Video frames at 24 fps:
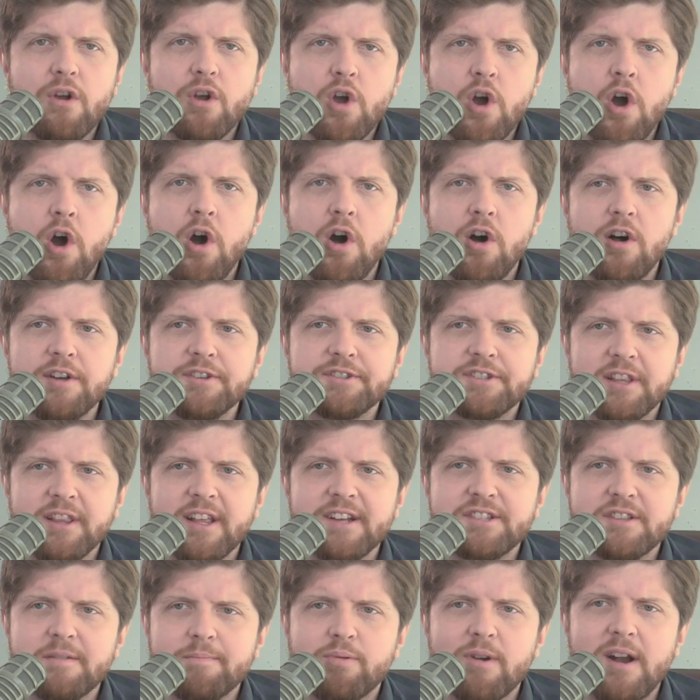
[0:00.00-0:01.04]
cause
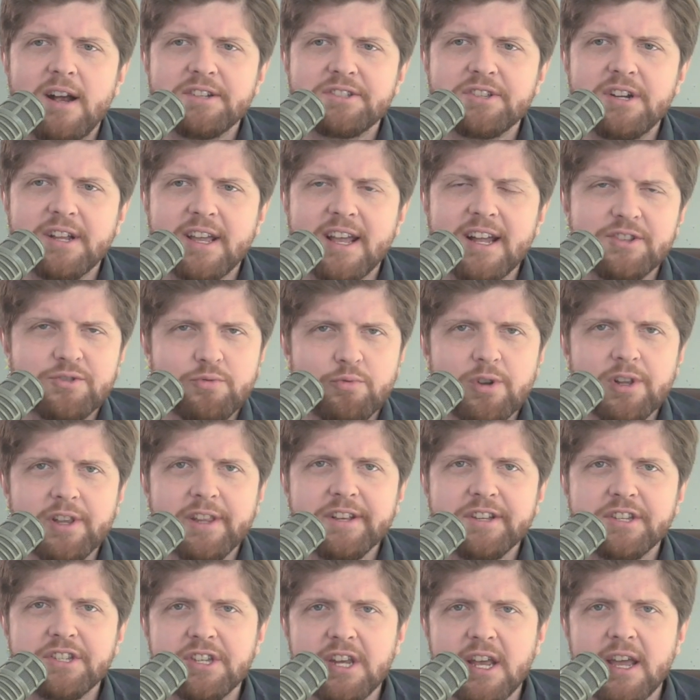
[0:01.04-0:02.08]
unless the president gets
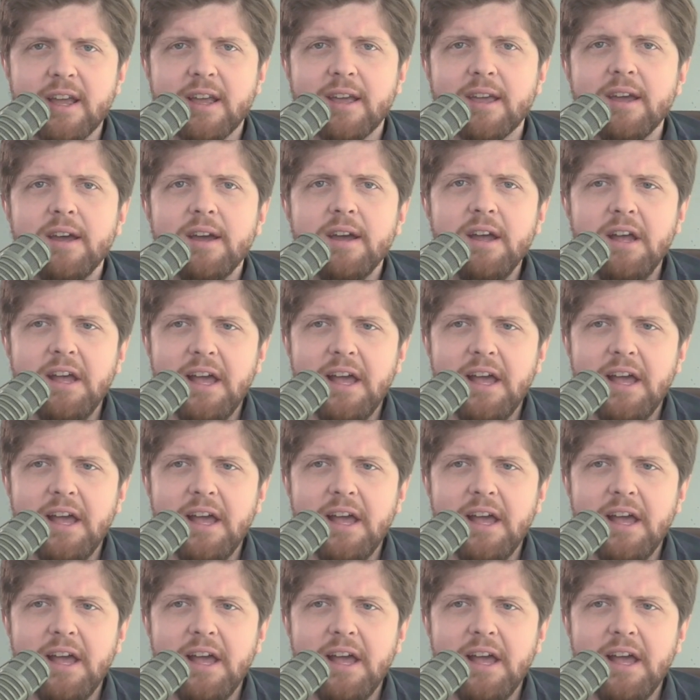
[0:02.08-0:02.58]
really sick